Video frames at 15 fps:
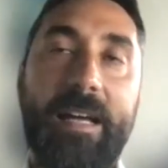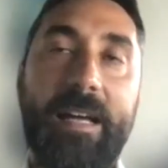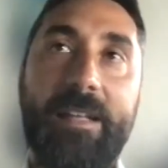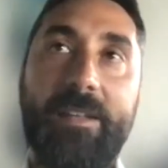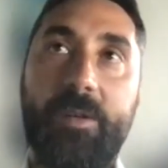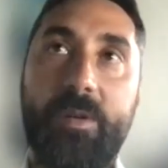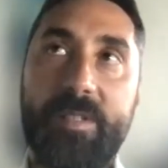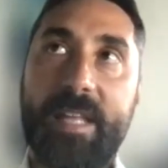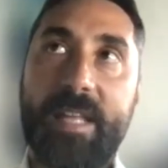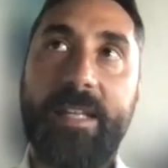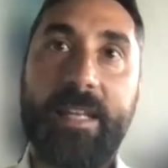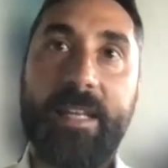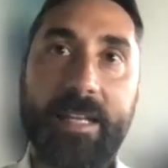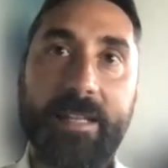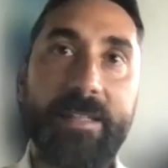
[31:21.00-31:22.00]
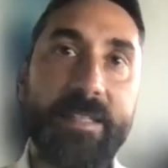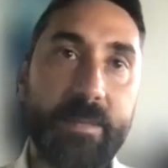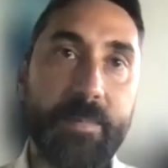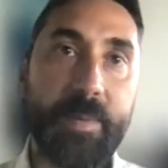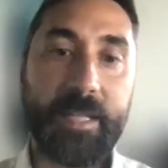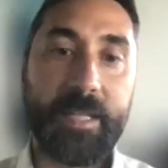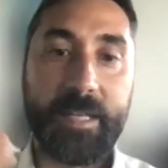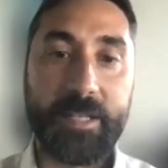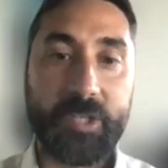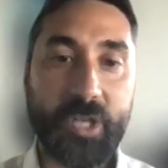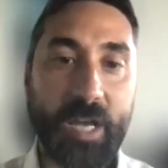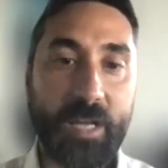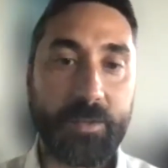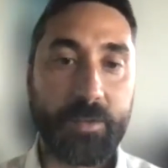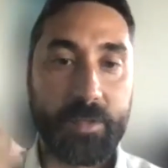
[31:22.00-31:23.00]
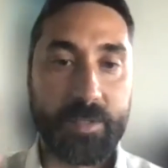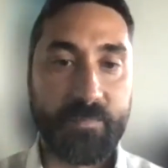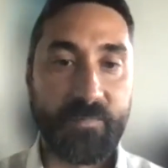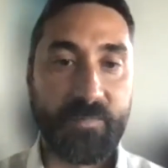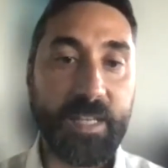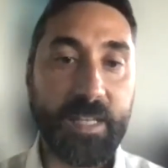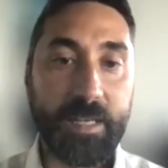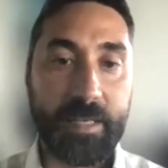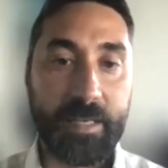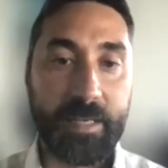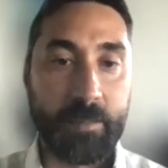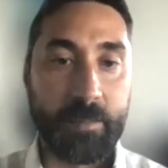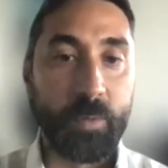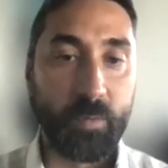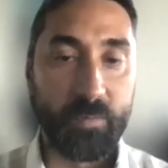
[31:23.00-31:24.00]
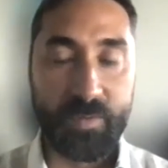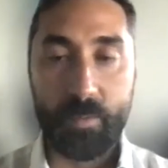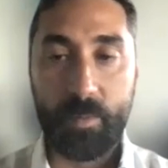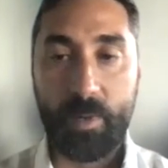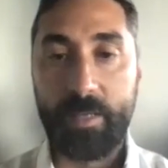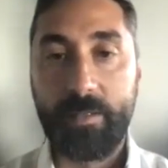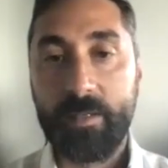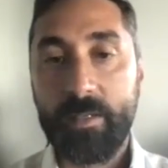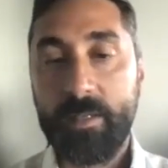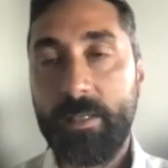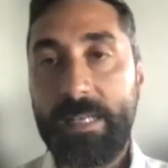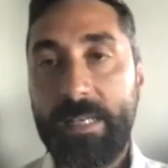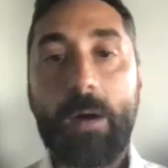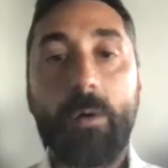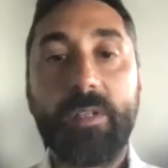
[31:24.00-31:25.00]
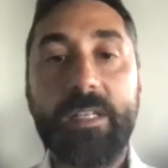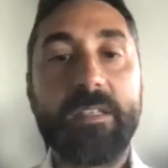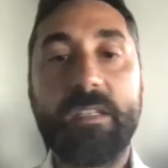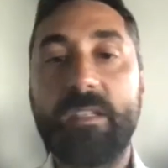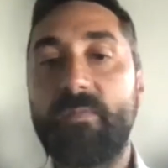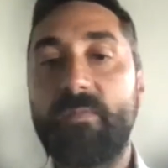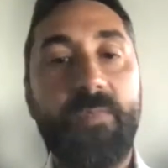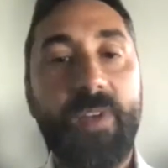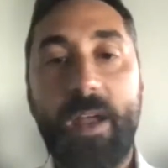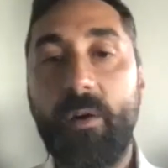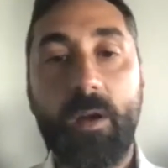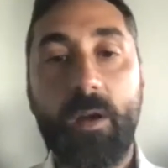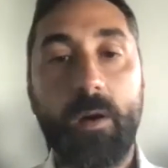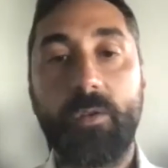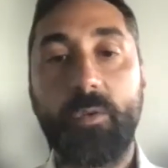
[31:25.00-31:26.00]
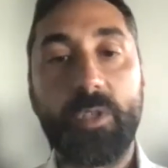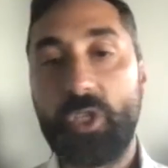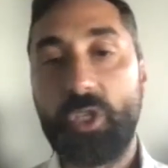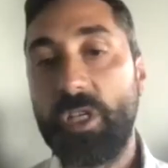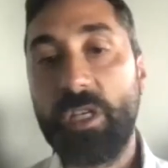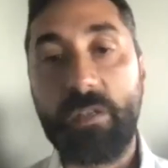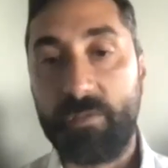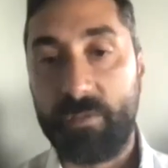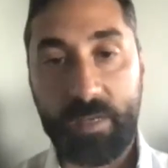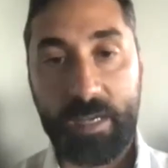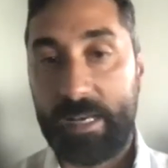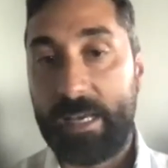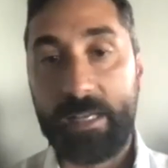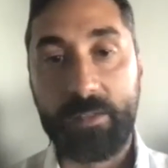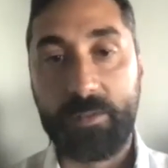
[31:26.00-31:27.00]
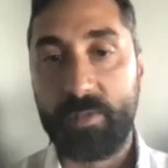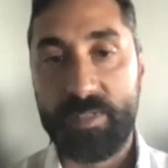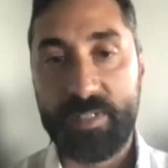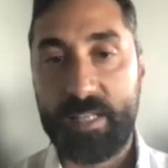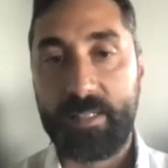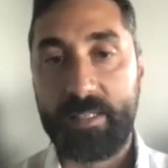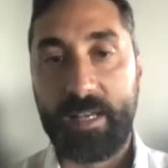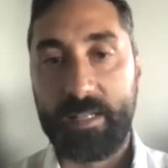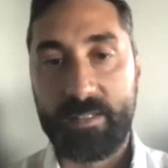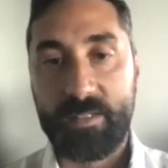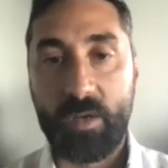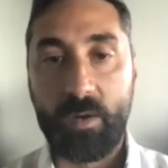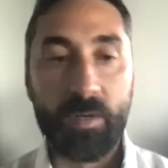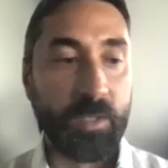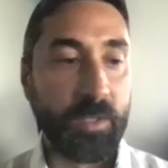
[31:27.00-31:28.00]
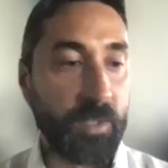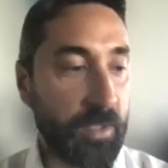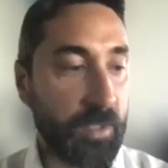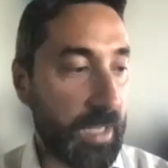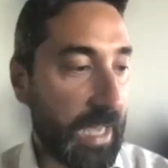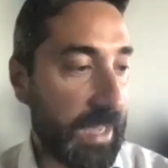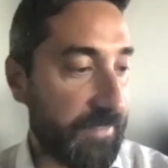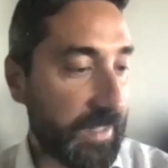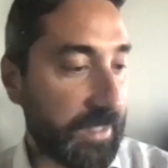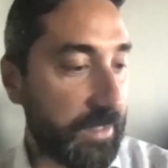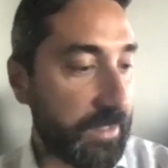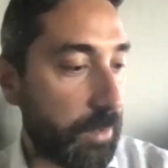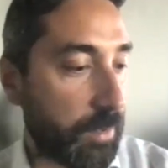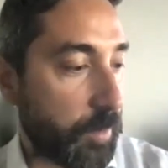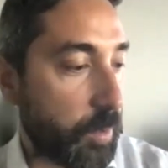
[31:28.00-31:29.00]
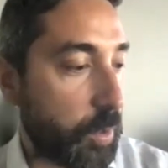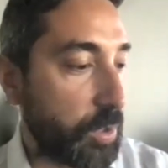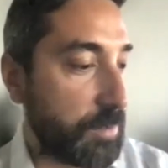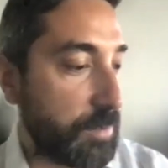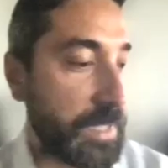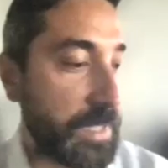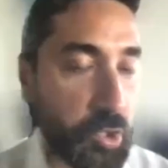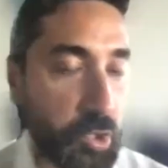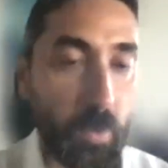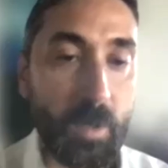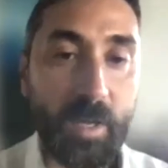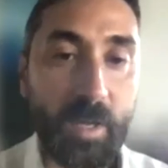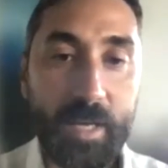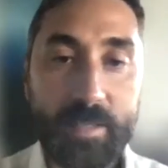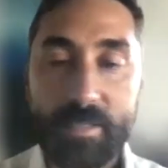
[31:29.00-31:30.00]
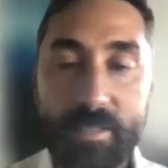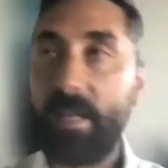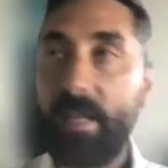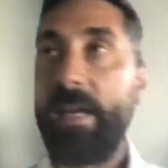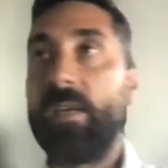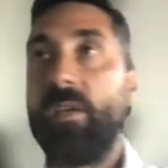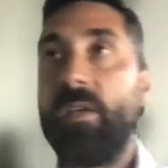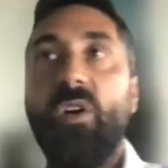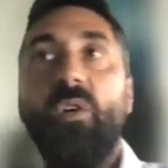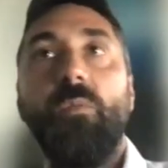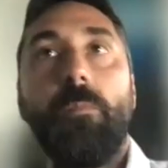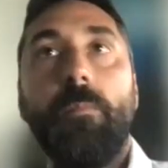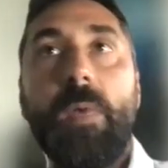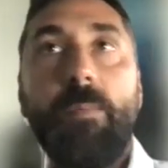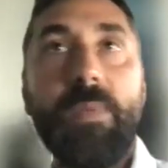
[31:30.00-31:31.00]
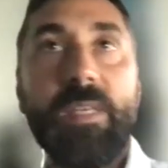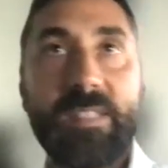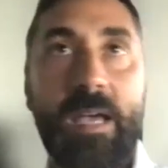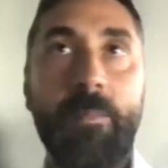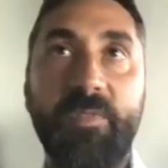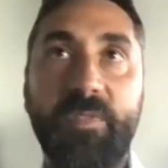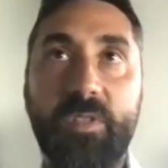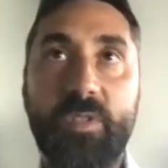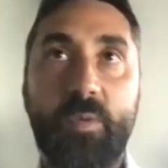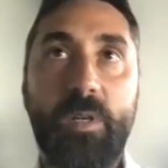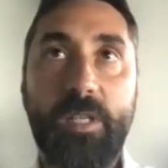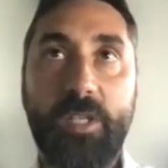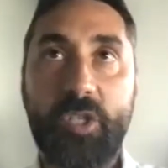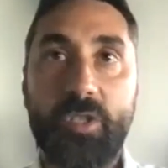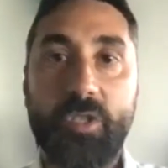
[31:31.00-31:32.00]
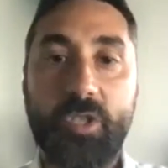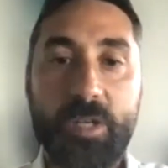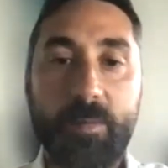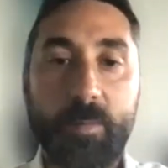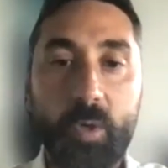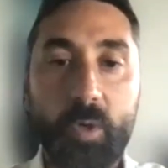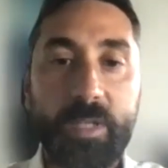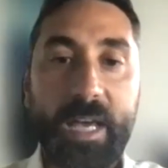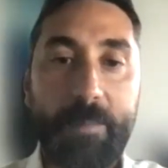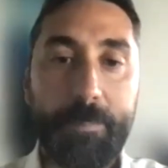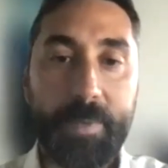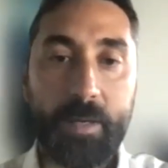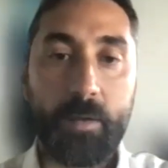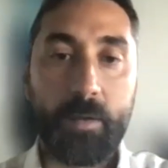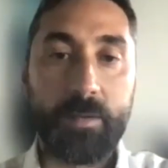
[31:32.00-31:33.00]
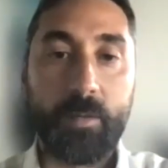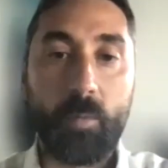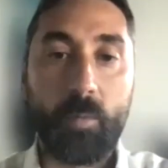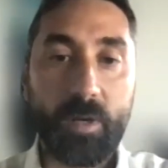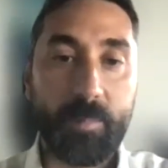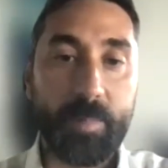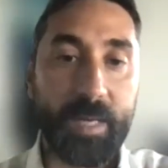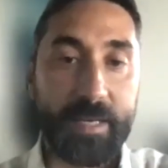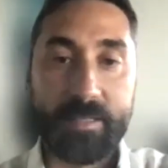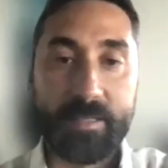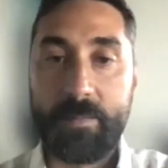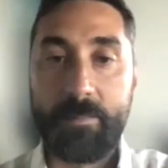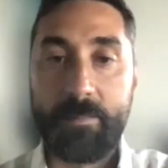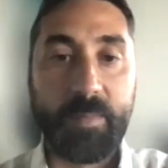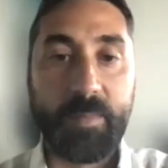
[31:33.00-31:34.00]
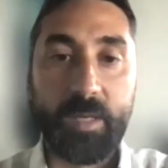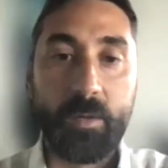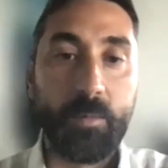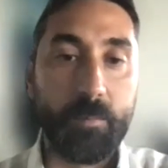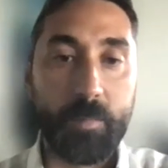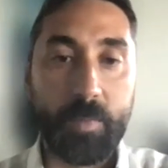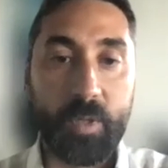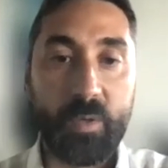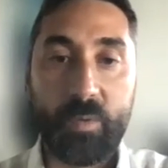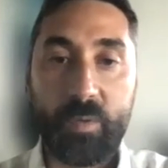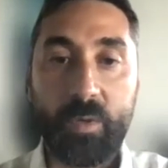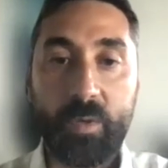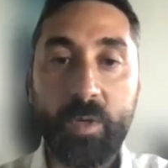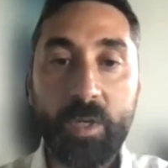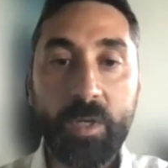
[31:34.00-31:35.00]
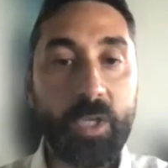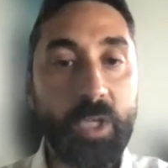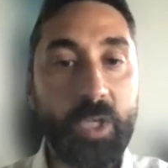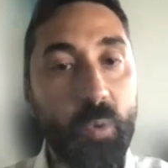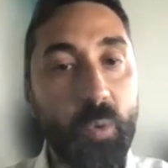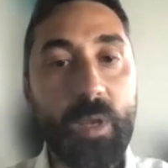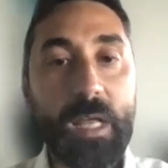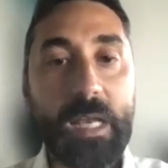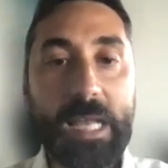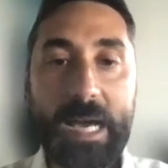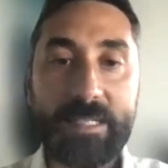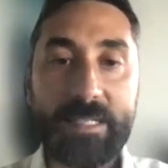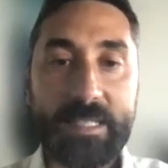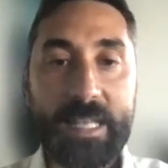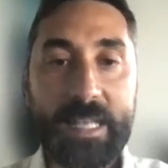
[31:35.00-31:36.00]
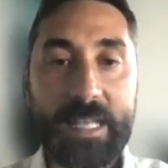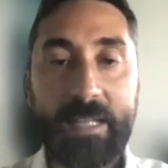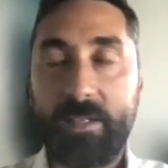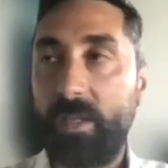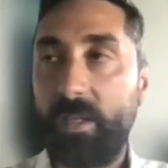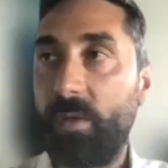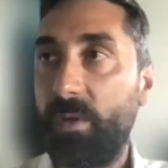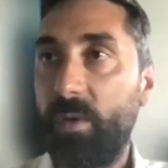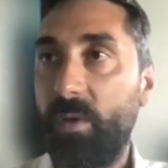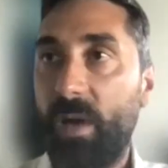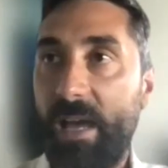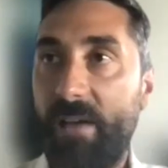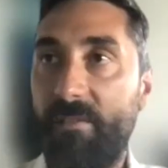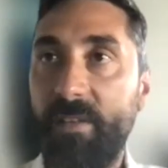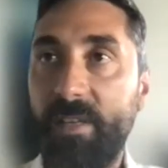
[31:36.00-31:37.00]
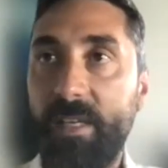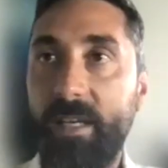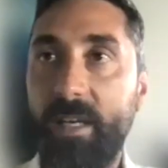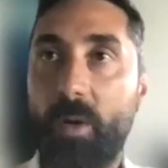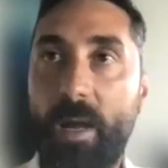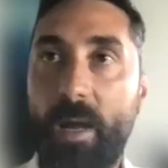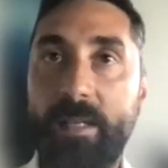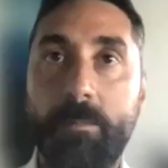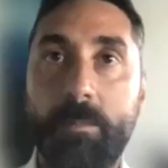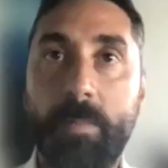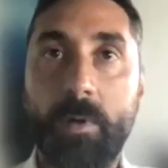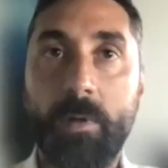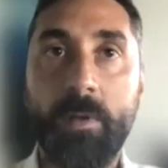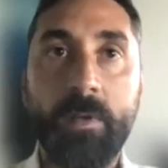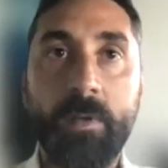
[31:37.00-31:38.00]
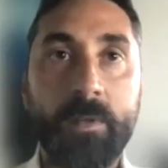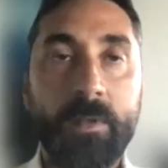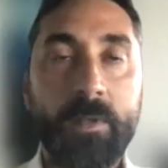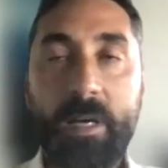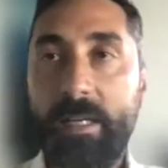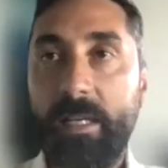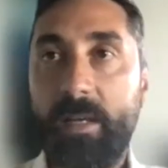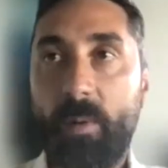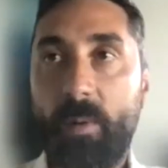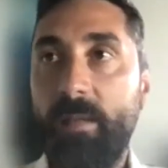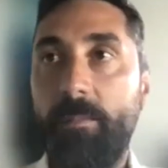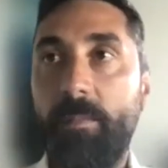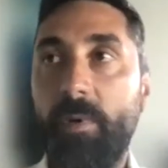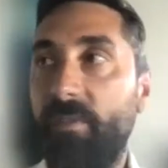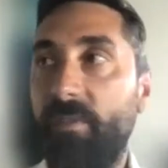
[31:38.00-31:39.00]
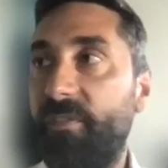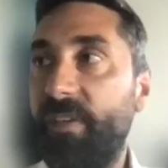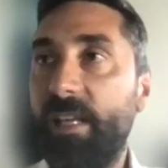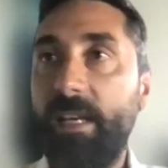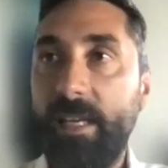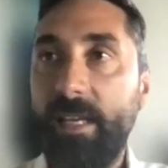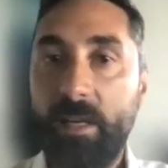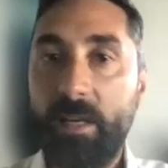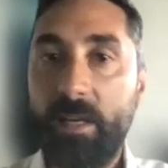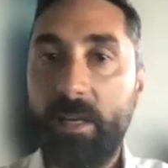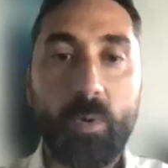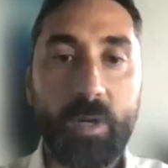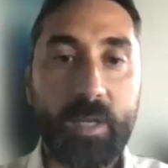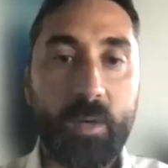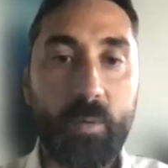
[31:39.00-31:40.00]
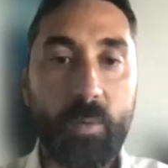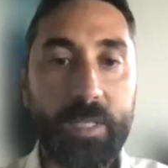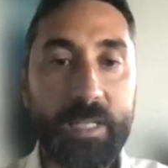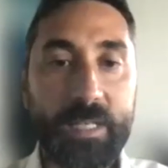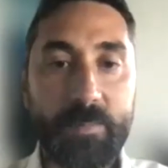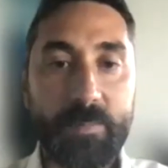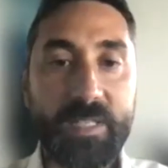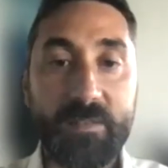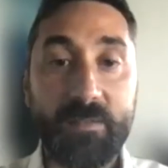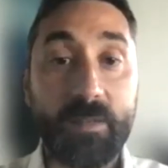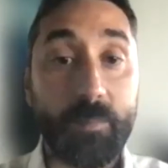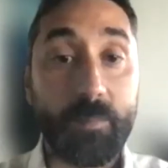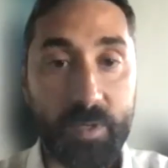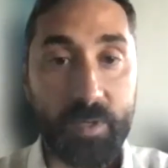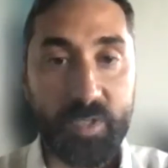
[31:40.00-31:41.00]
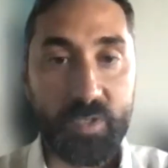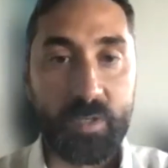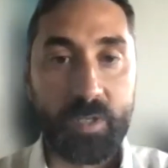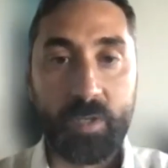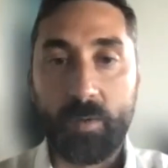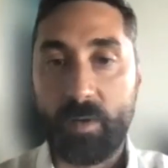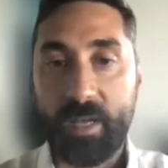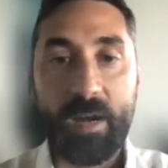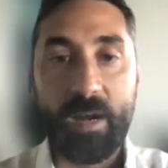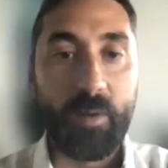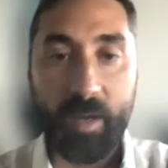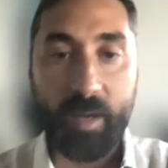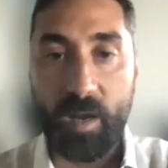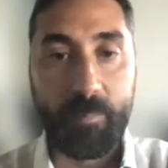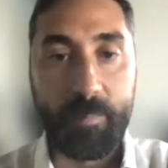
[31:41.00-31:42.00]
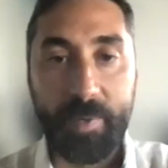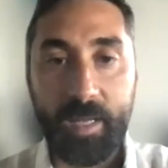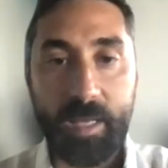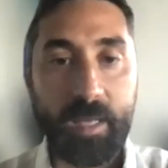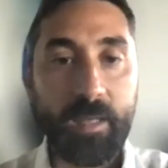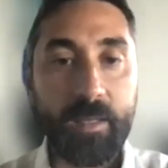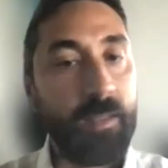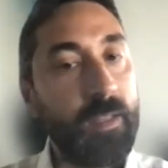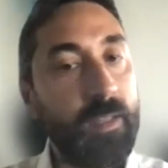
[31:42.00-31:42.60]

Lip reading: understanding and anticipating each other's feeling and moves, right? Now, this is very hard to achieve, and I understand that. So I think there could be shortcuts, like, you know, maybe some of those relationships could happen on the workplace. And maybe you realize that you have an incredible feeling of working with a specific person in your current company.